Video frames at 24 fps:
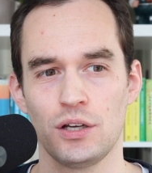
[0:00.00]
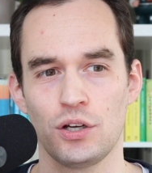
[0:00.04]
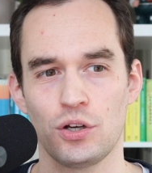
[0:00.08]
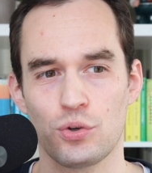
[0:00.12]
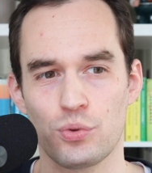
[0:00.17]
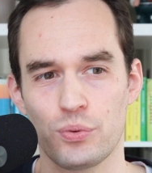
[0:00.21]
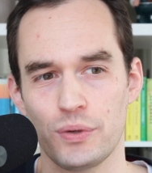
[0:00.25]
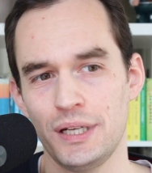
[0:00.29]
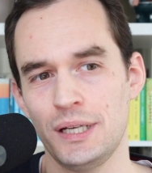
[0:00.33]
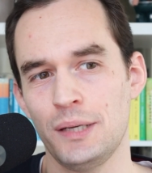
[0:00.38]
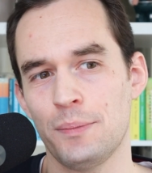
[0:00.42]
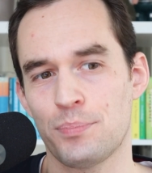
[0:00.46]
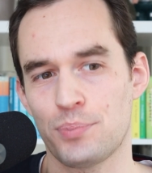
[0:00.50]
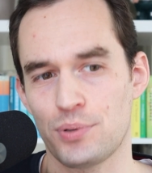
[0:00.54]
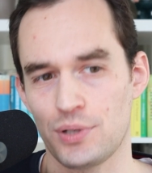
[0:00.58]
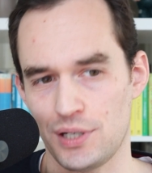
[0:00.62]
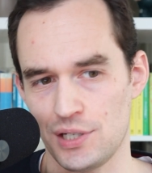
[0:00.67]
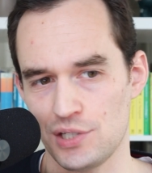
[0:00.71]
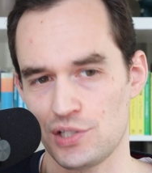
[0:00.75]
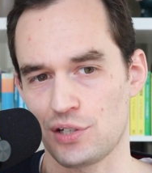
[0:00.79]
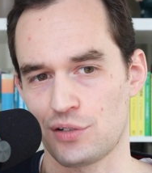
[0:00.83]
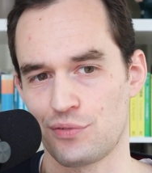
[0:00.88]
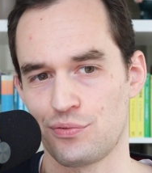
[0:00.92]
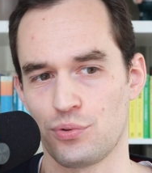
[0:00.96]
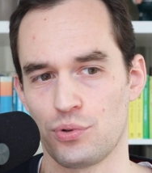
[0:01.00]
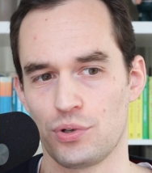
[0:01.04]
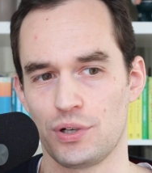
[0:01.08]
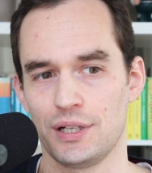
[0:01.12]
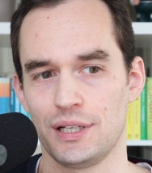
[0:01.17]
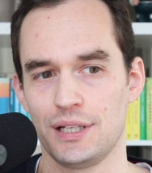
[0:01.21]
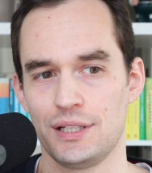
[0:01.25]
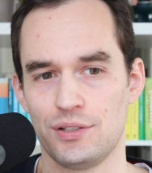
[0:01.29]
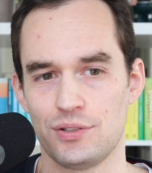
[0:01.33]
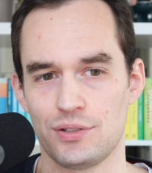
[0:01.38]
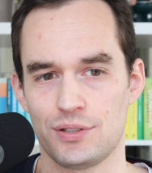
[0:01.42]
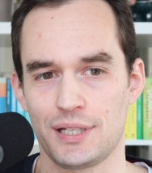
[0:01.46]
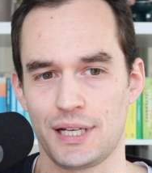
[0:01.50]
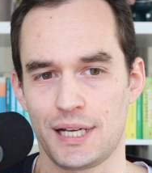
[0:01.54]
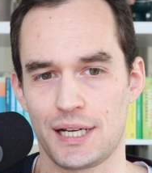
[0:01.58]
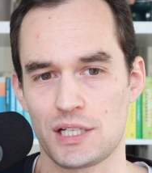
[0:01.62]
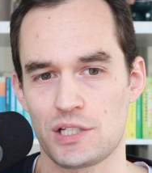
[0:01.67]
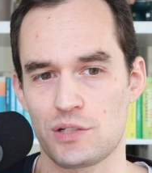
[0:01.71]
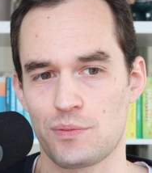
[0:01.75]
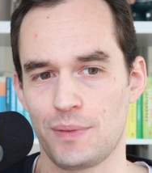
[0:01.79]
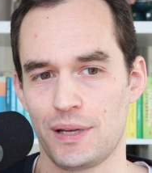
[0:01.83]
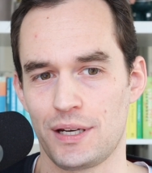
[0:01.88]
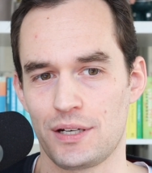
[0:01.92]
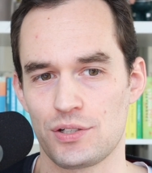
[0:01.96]
Create a project for it in your
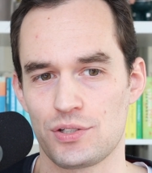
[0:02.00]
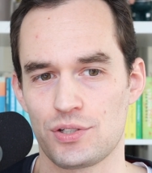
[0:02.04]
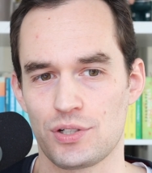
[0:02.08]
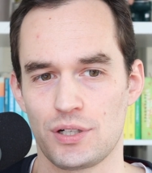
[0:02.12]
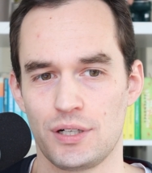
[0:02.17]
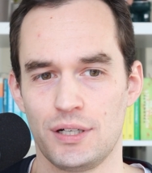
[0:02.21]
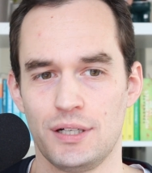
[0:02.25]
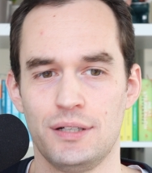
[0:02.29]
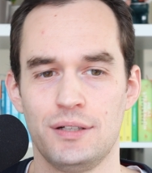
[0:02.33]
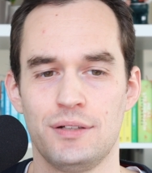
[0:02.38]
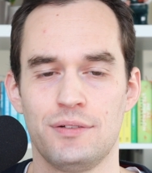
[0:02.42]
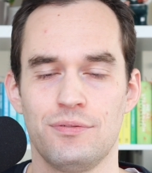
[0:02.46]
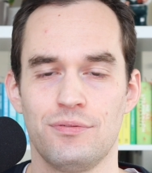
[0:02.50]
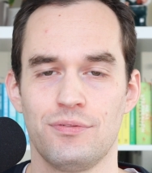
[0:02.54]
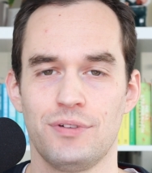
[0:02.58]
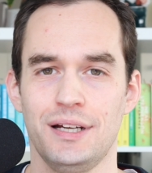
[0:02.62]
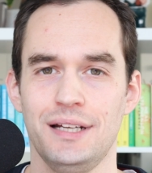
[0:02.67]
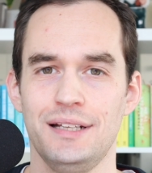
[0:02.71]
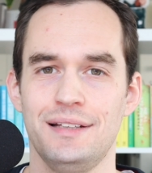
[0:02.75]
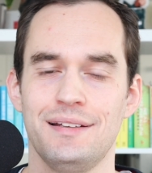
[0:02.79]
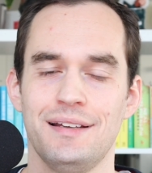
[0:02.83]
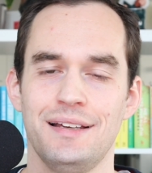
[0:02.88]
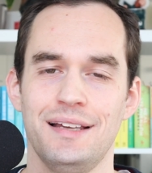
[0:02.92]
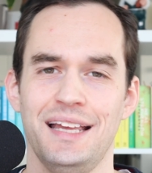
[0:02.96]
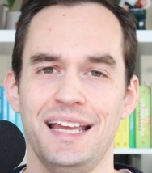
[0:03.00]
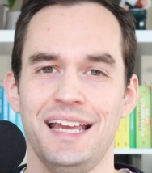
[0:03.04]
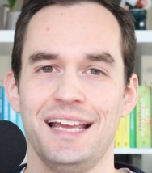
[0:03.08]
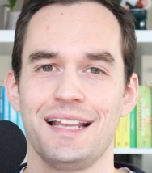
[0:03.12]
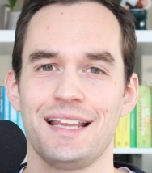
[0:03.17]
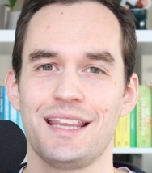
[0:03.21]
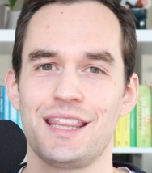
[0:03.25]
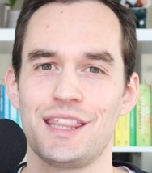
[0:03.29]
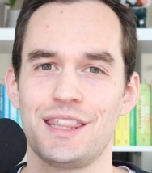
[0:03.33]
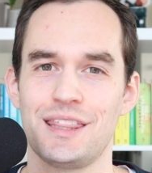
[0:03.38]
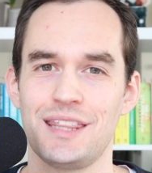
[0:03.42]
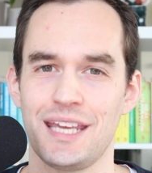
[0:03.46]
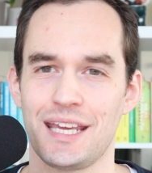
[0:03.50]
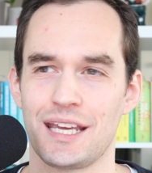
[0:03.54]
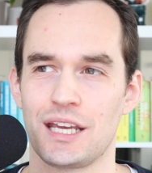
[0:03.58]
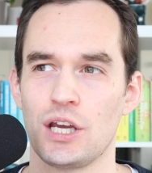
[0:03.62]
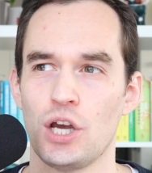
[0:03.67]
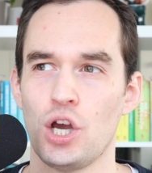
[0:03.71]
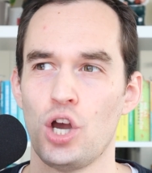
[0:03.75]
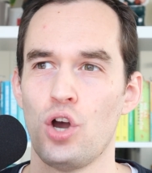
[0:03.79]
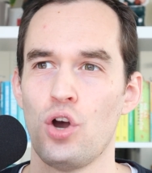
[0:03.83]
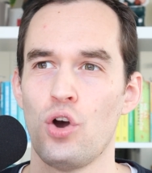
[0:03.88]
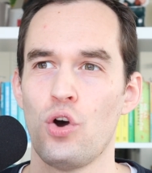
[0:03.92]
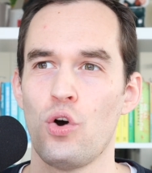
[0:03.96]
task manager, right? And think,